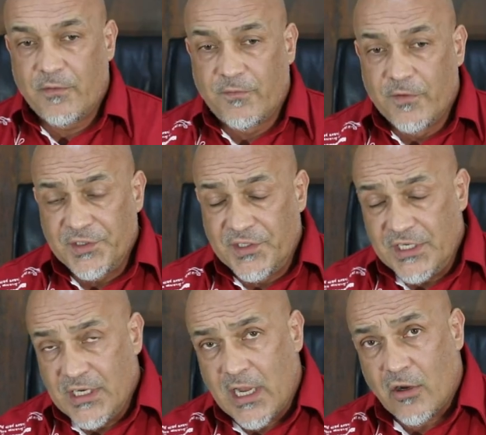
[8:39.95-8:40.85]
The first
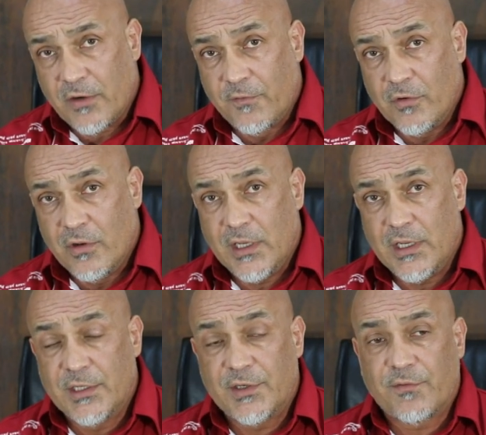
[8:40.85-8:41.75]
deal I got for you
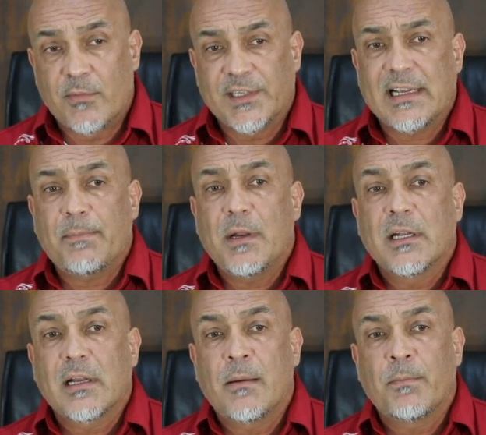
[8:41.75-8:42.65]
is from a
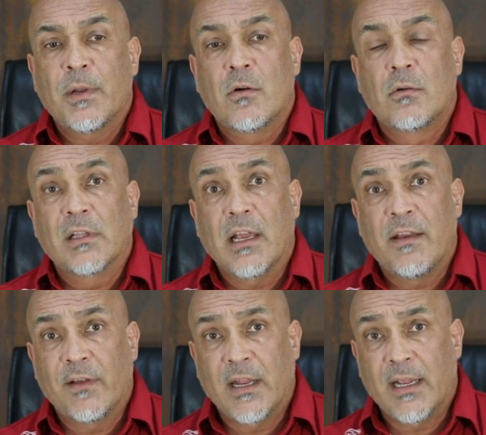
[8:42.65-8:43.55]
supplement company called
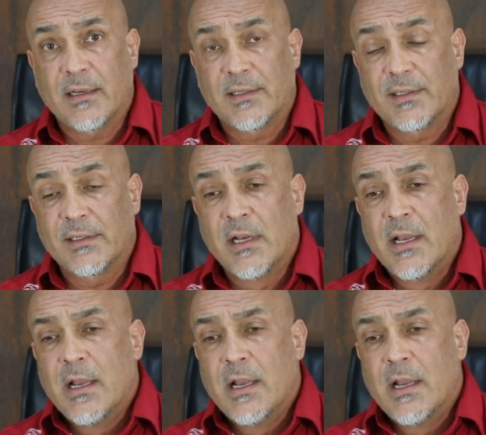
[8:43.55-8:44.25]
FNX.